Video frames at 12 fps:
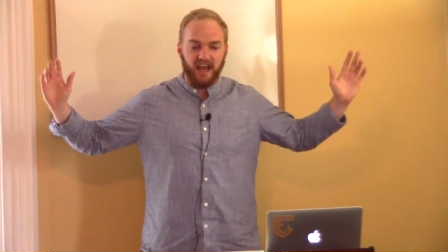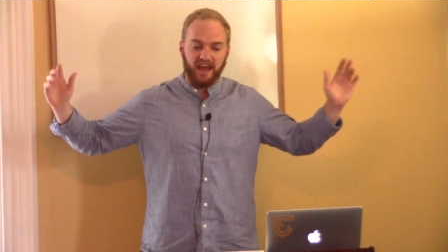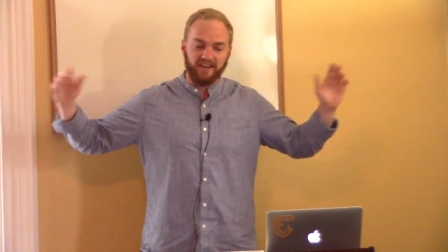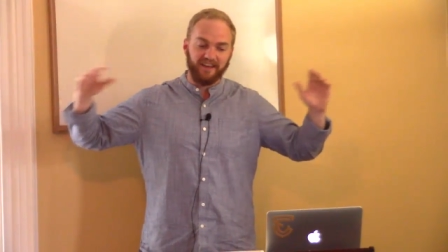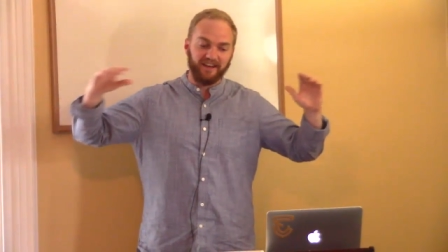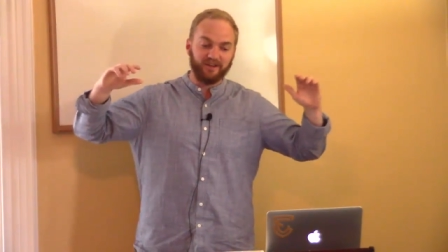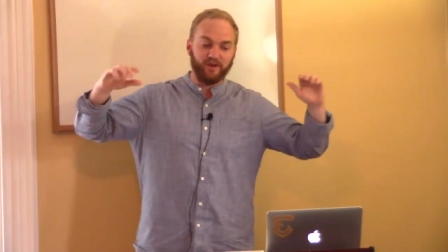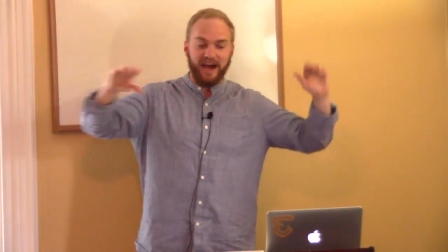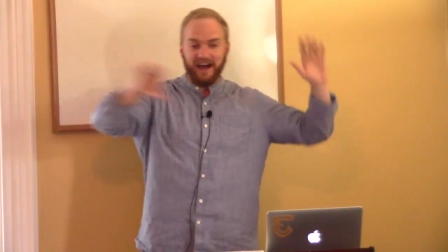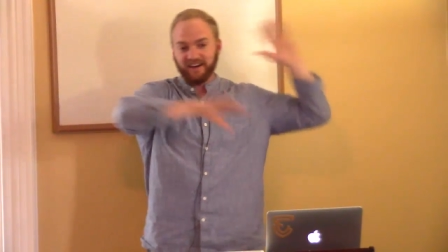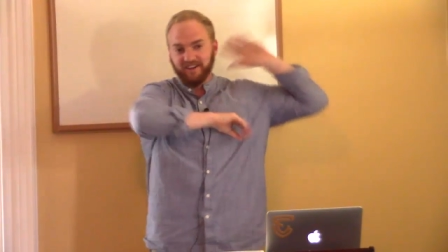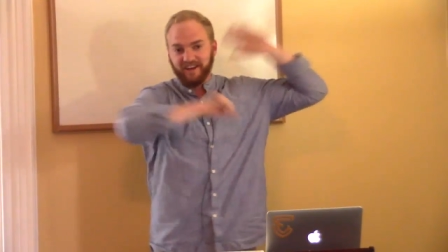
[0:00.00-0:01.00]
and then you
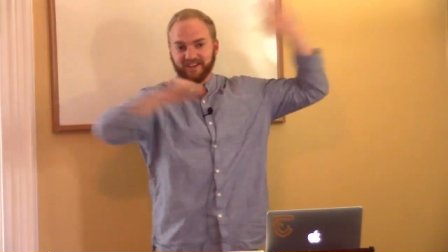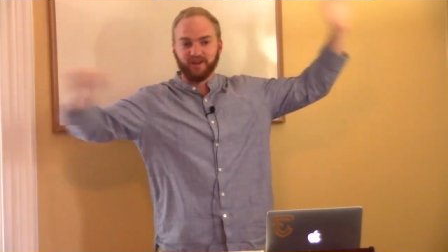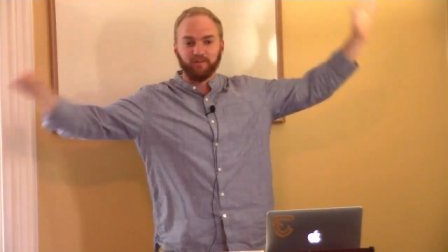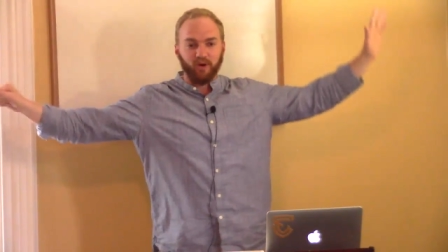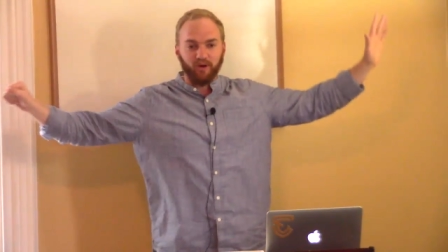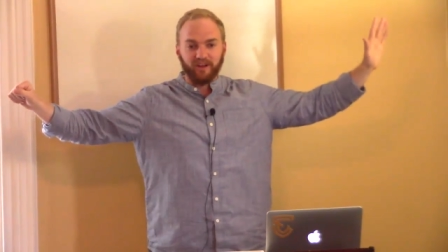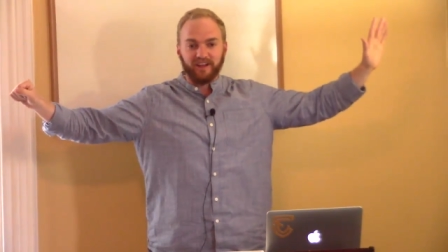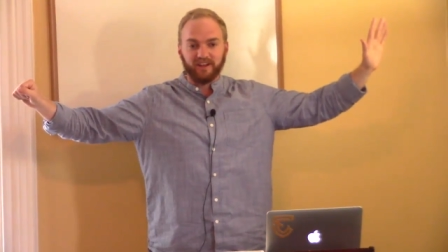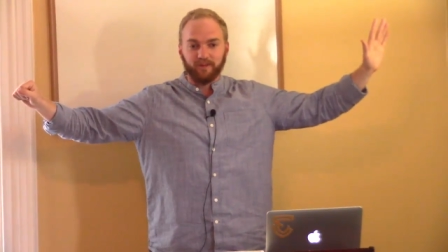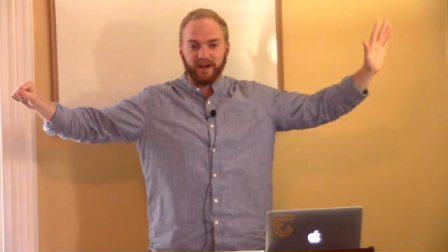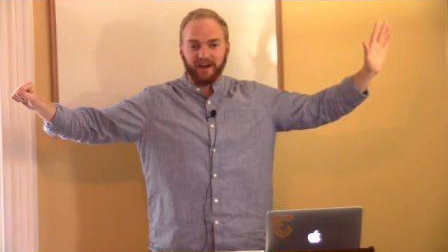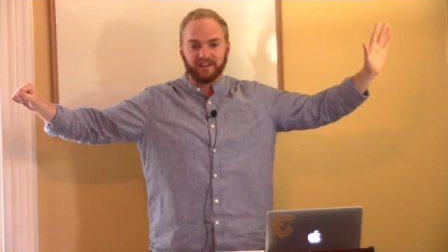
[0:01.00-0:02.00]
act like you're pulling
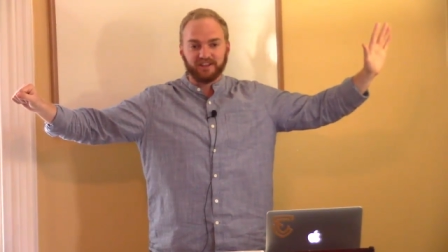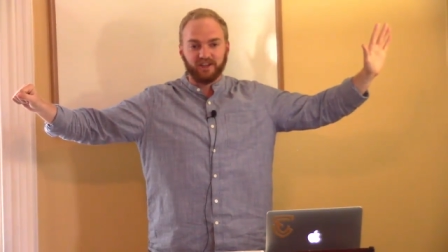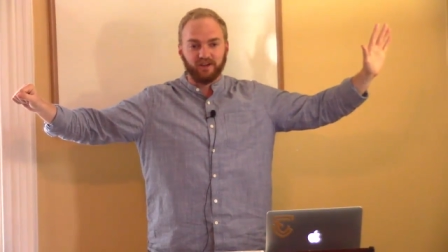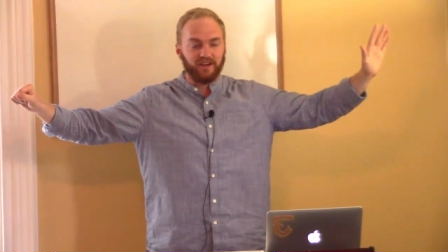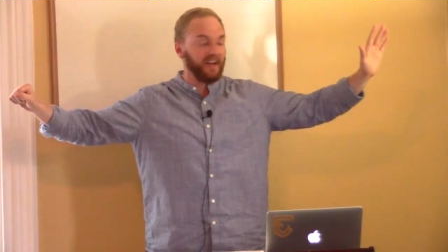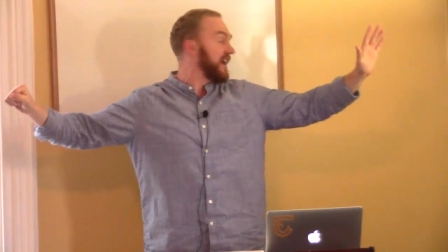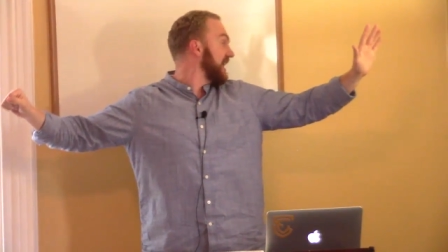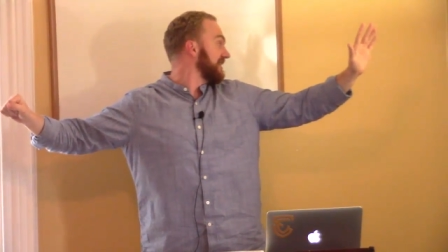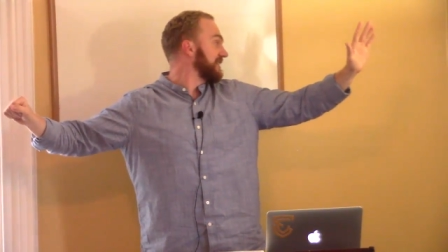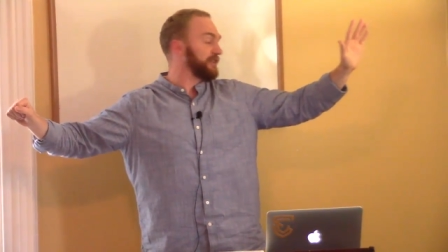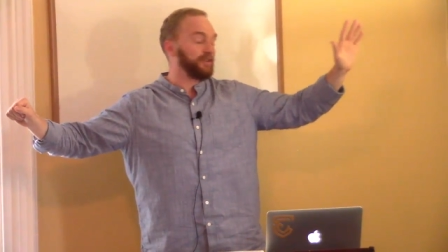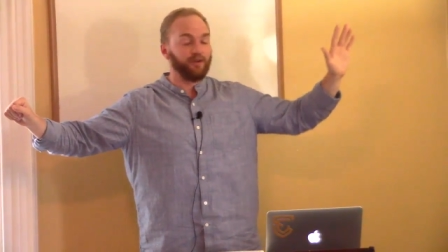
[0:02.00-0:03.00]
your parachute and
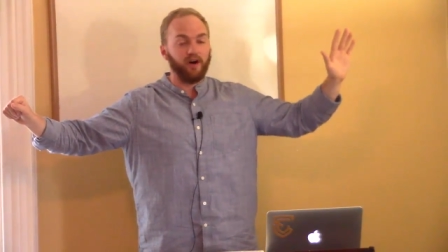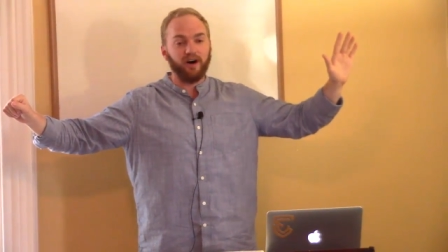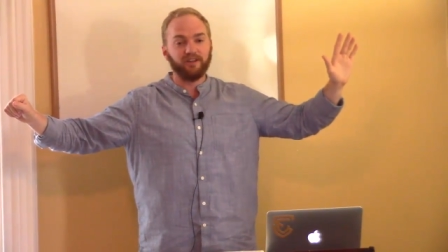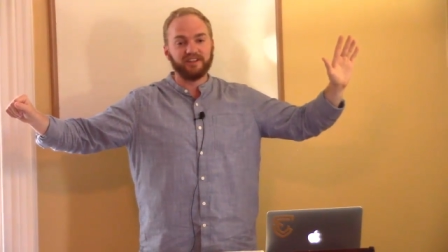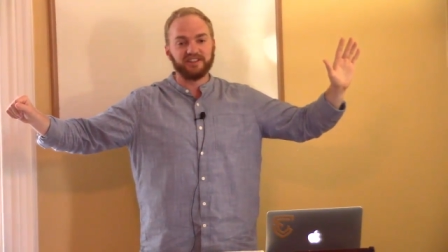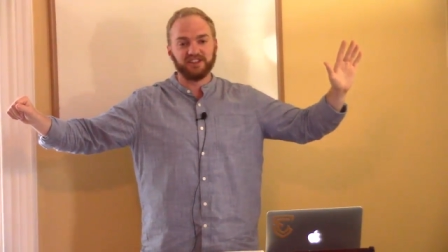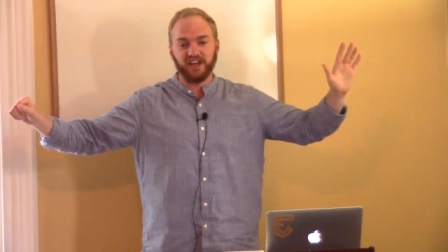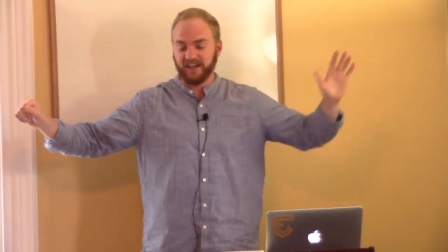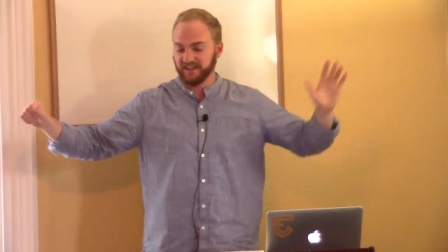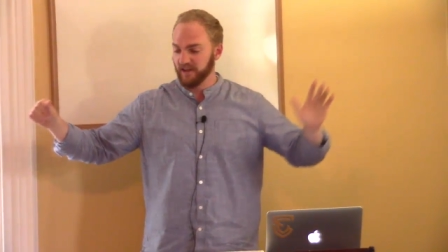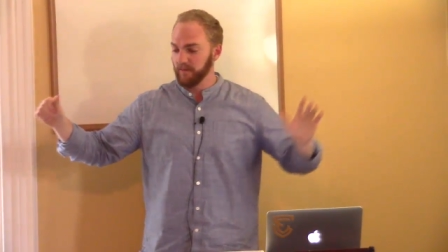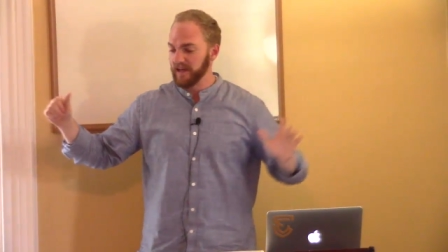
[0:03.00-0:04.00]
then you do all these
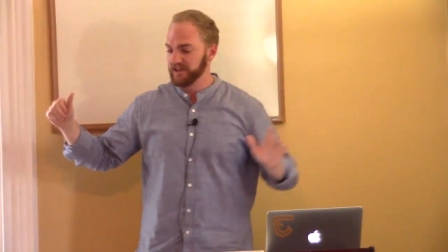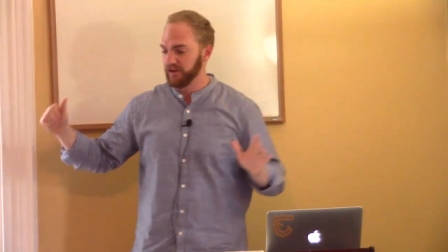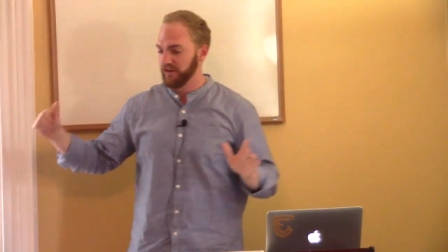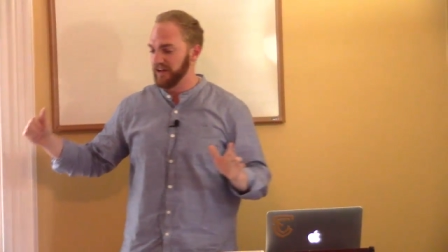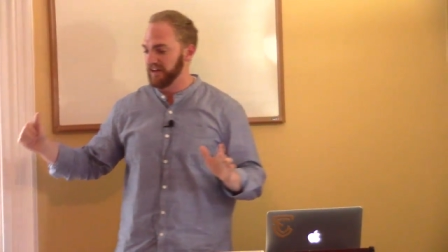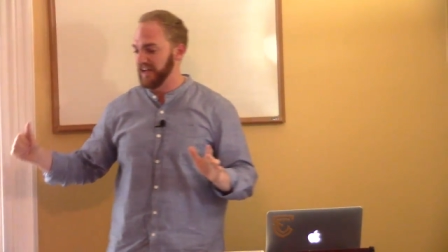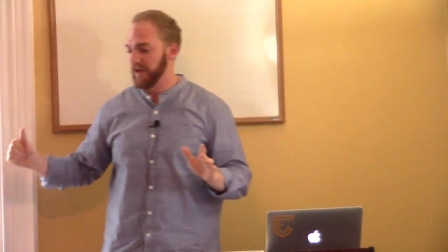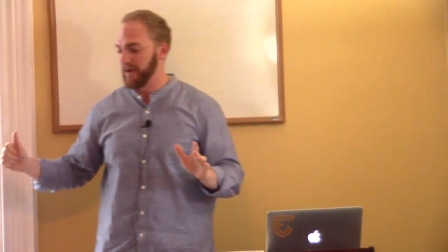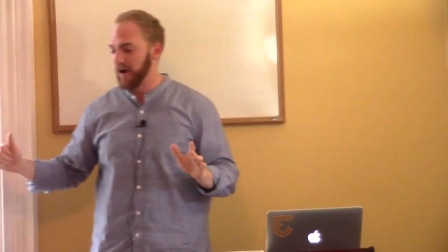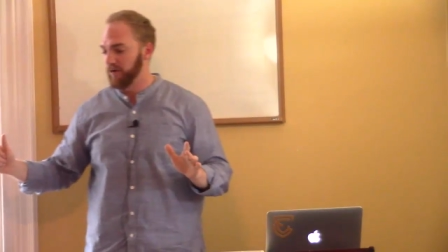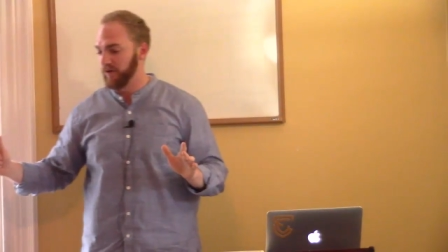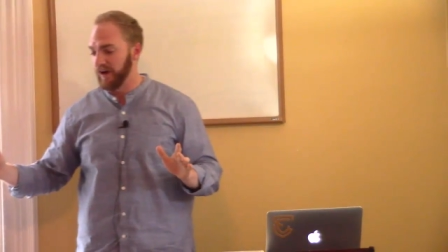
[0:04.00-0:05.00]
checks to make sure that it came
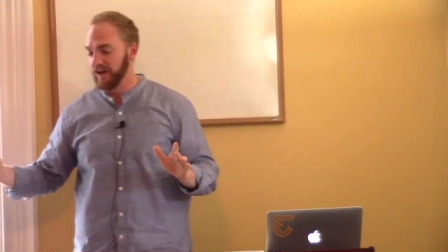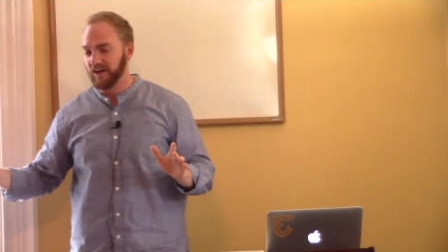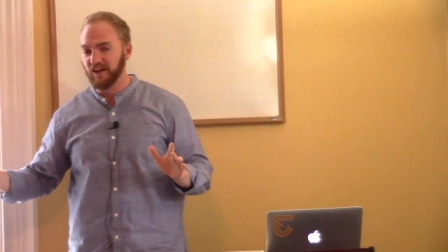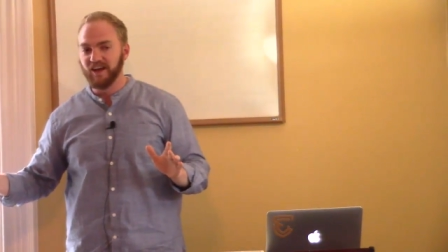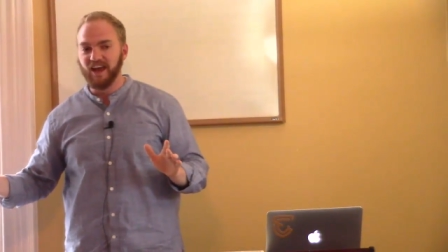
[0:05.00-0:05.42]
out right